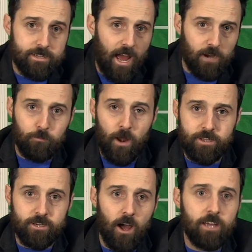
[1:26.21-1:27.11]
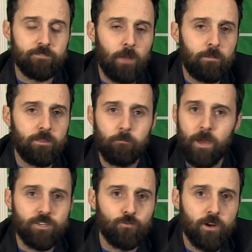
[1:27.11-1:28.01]
Dak Prescott is maybe the
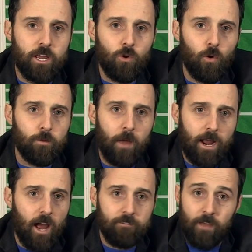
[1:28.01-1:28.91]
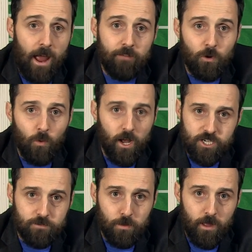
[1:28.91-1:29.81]
best rookie quarterback I've ever
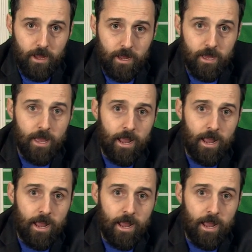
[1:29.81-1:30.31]
watched play,